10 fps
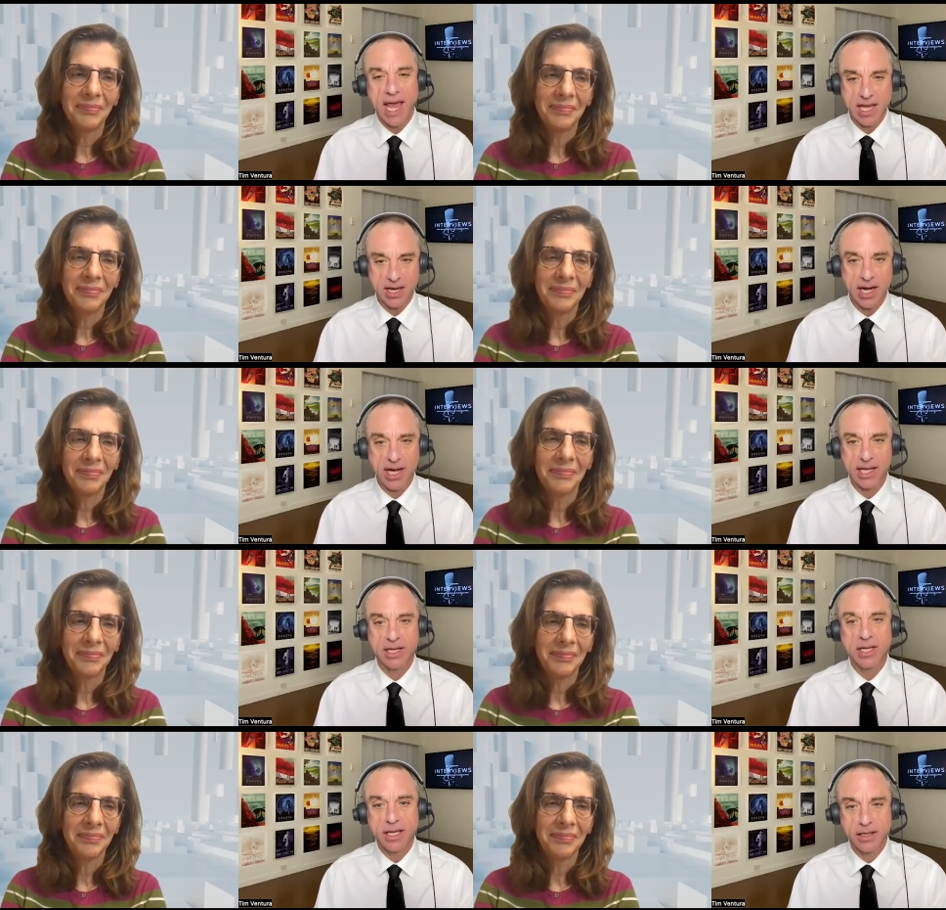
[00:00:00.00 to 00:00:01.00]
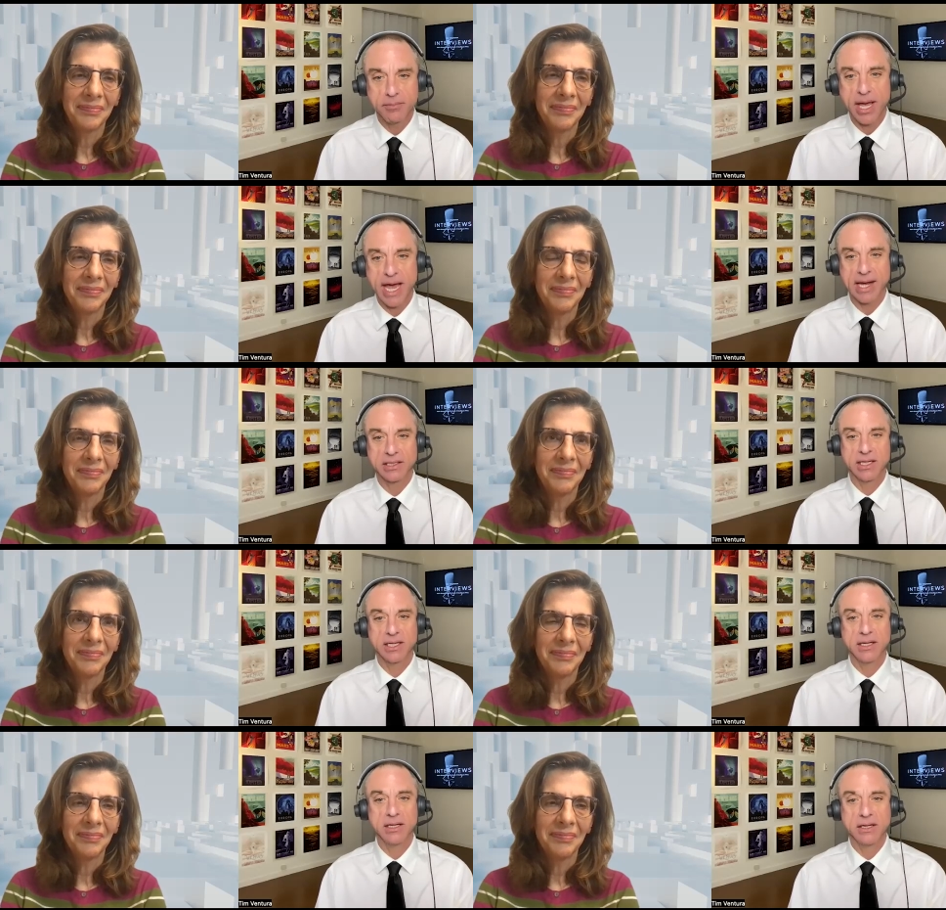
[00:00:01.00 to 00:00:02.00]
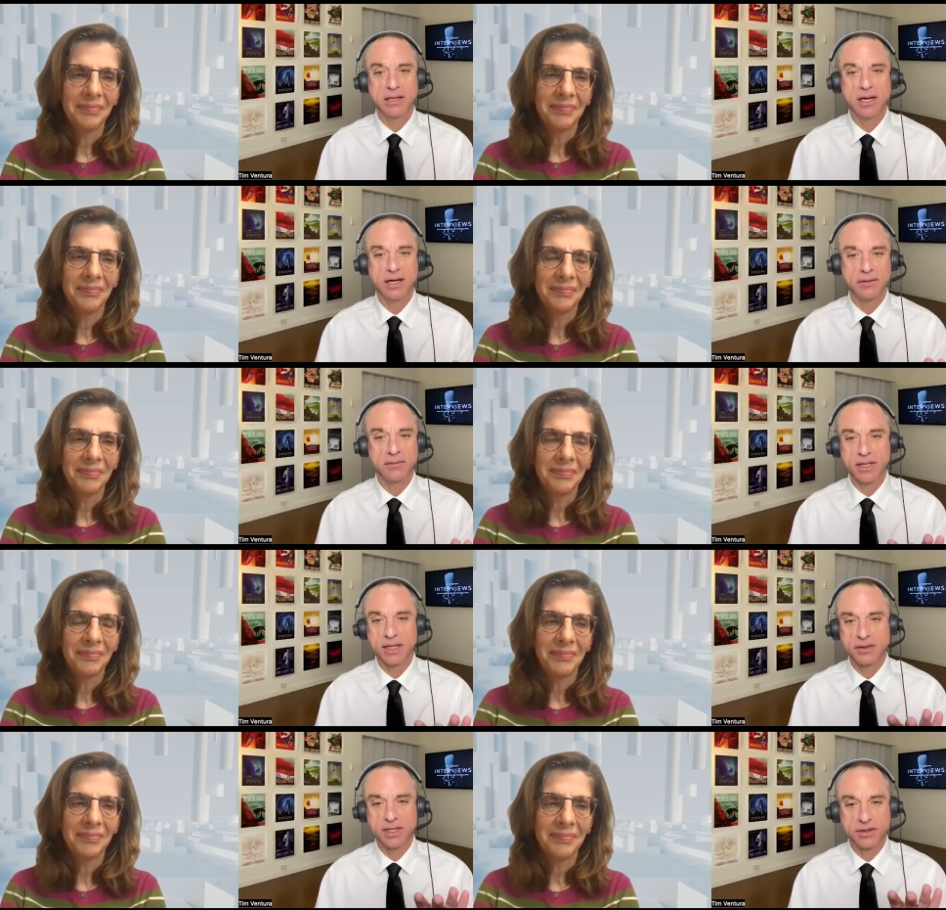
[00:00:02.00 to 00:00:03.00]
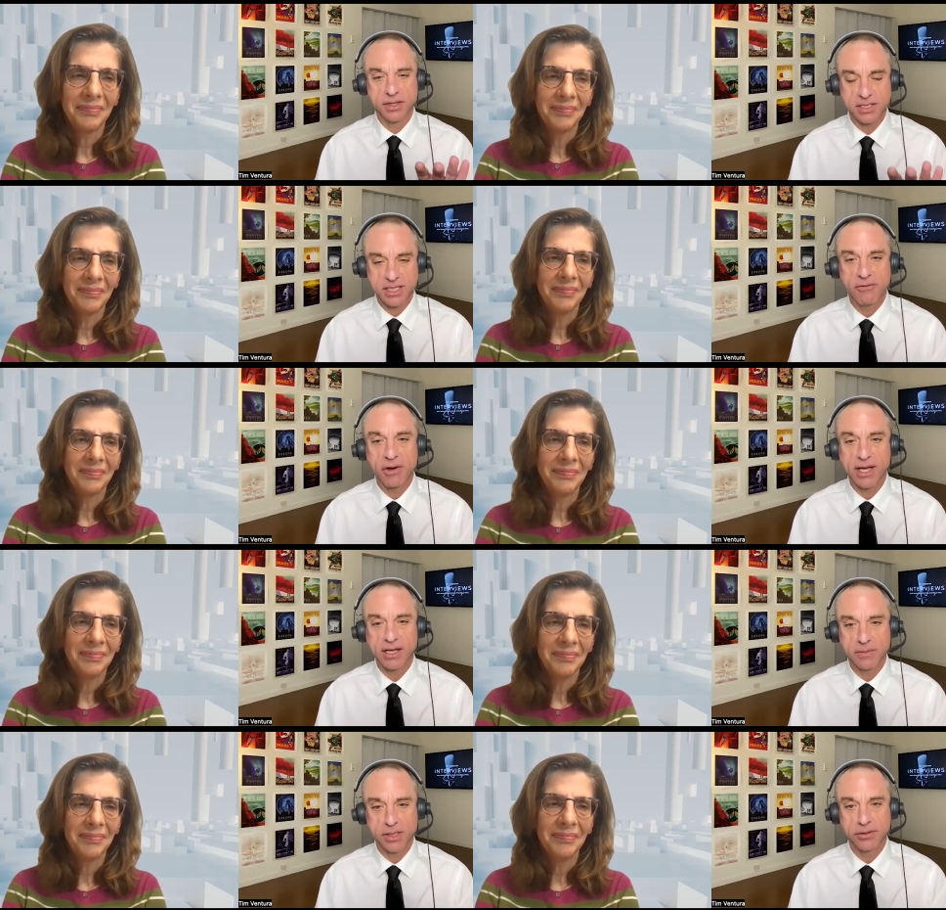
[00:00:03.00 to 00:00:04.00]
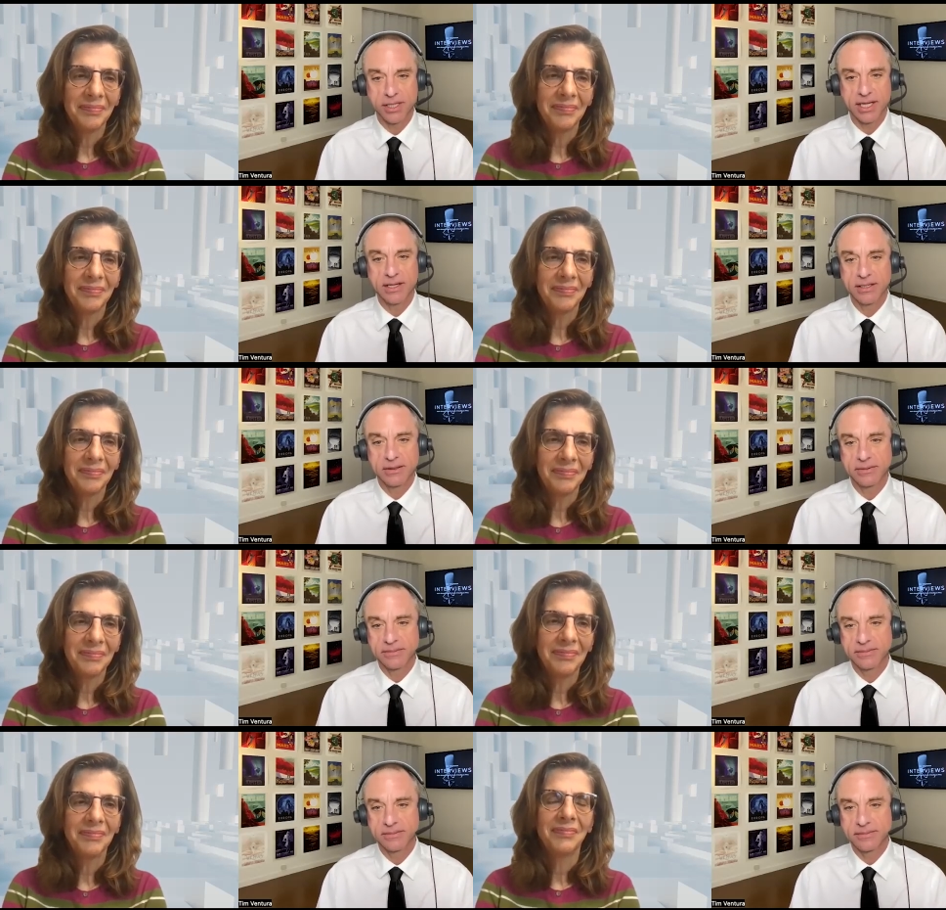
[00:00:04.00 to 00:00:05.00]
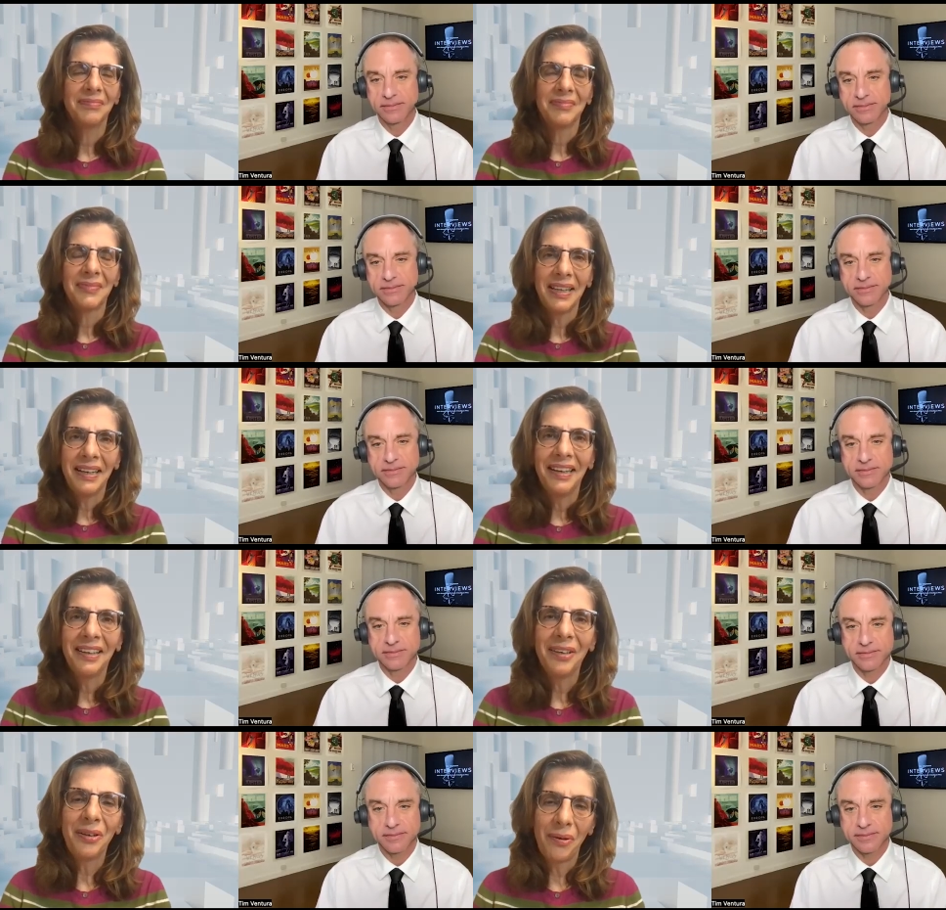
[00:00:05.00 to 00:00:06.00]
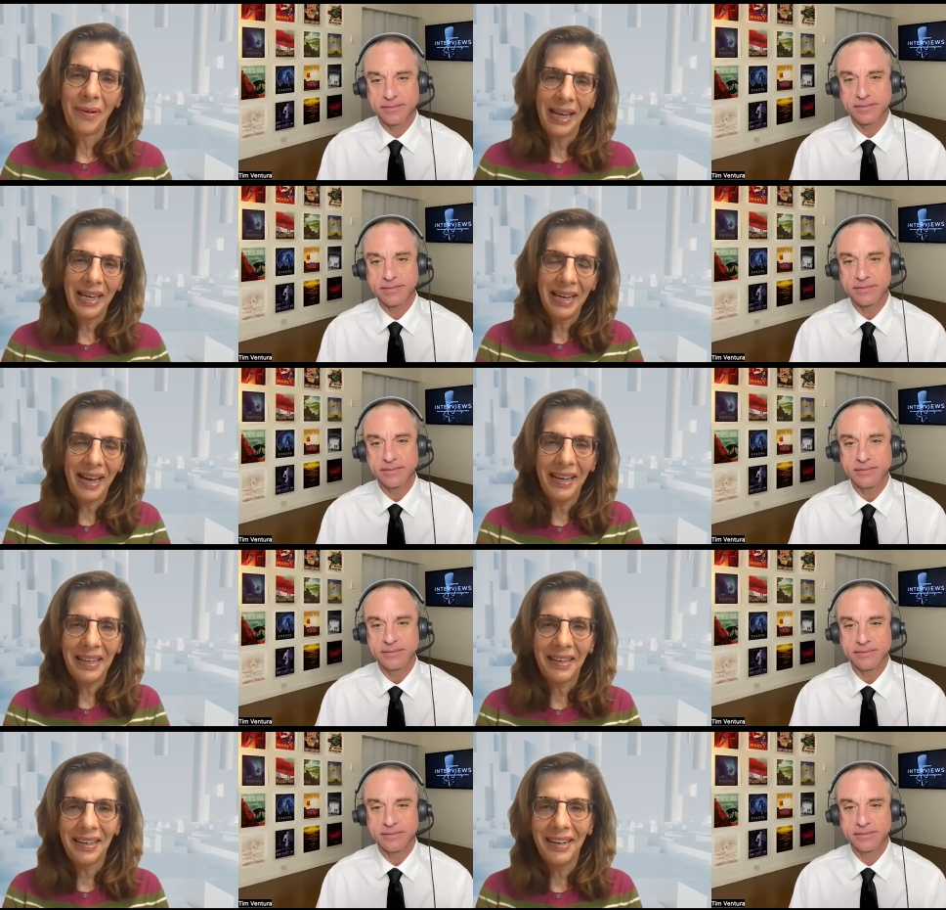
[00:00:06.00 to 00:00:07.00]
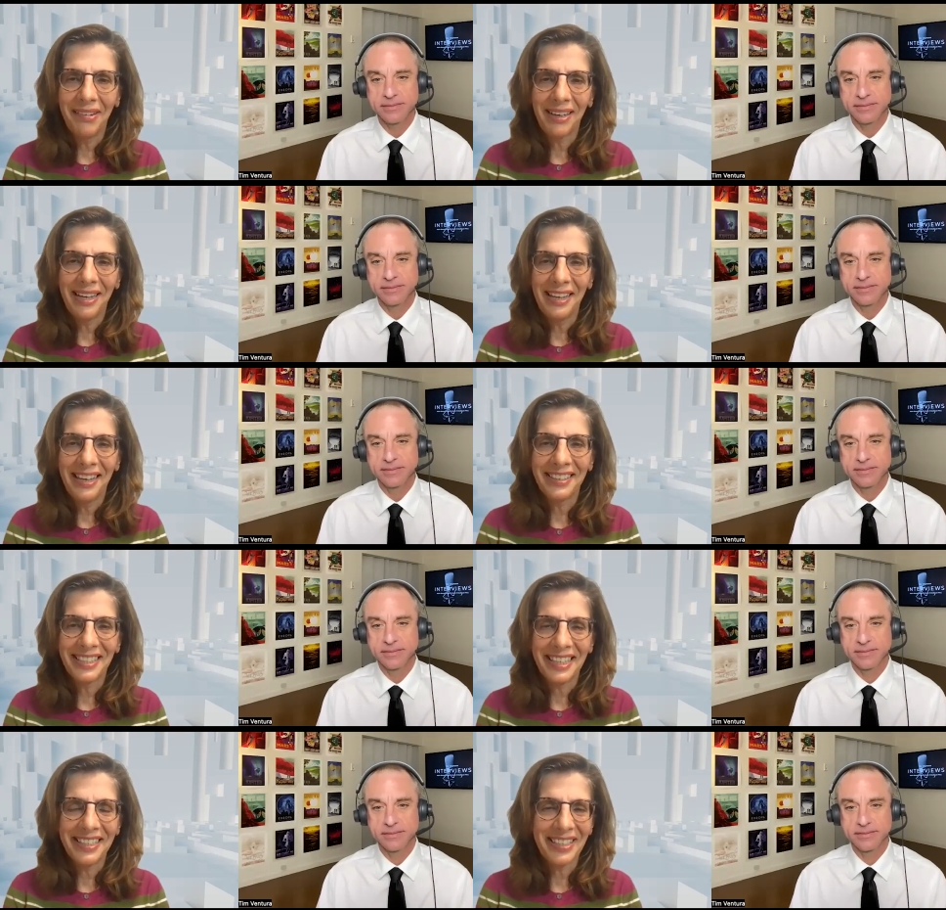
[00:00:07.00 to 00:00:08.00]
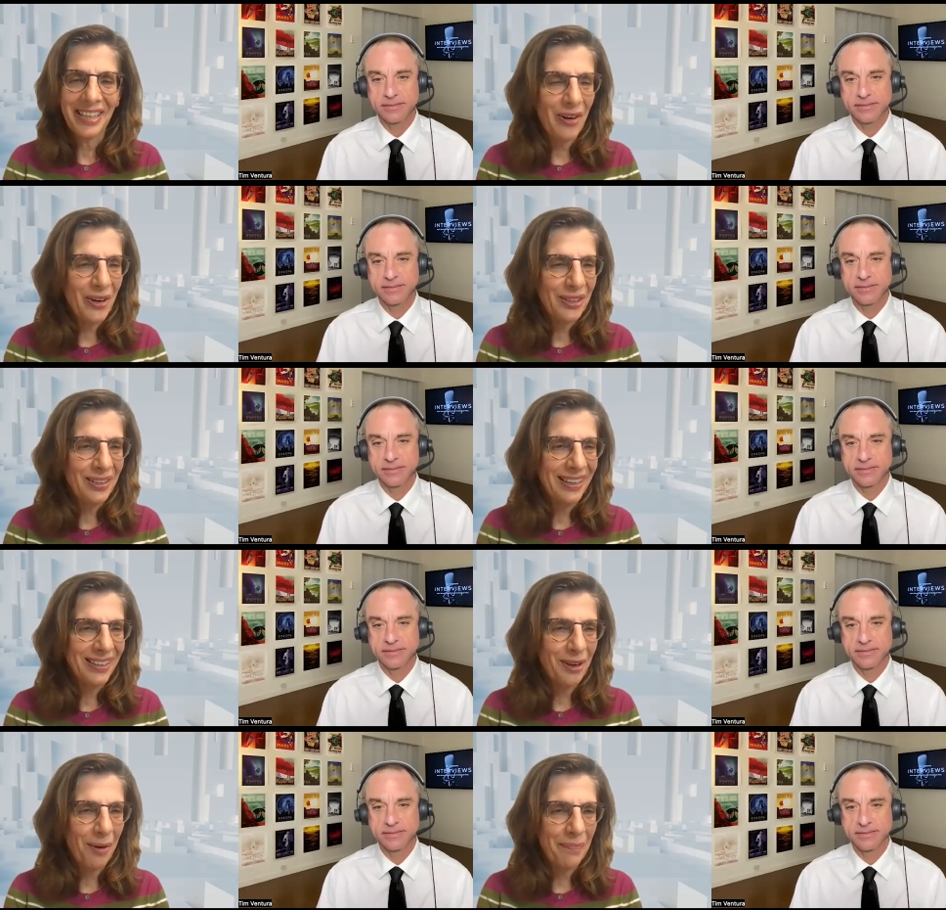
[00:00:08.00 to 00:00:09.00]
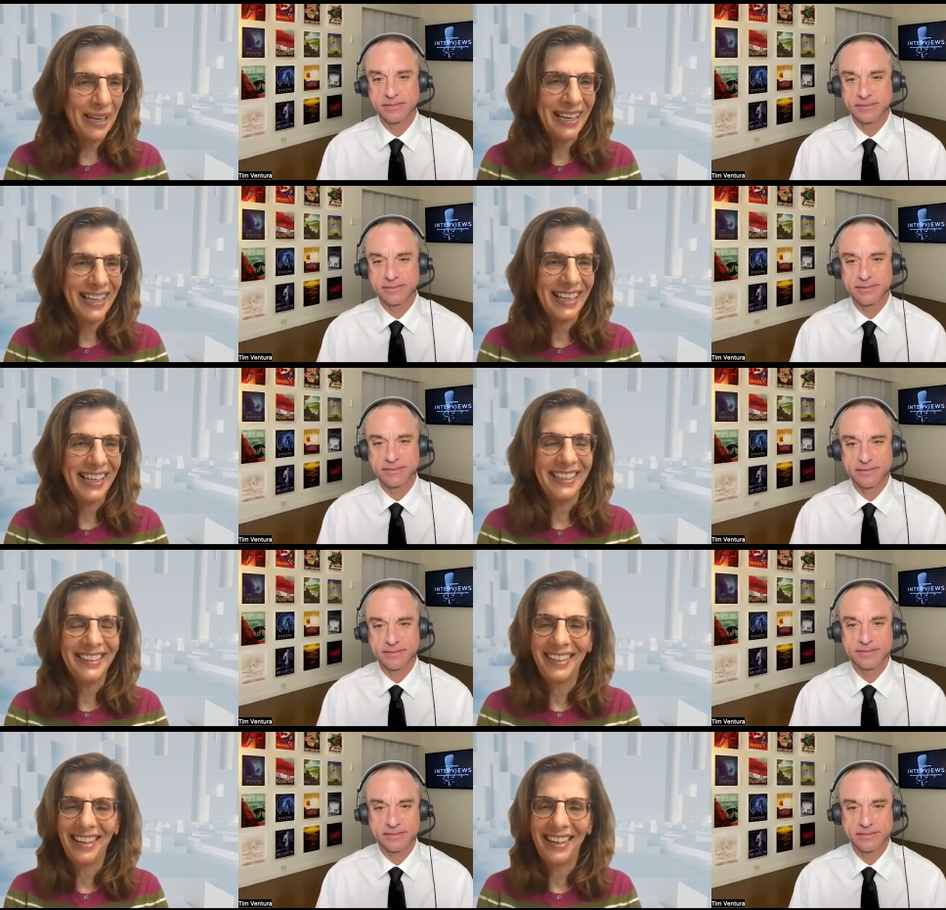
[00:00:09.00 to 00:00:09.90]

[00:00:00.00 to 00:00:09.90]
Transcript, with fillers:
Speaker 1: AI impacting the DeFi community?
Speaker 2: You know, AI, clearly it's a hot topic, and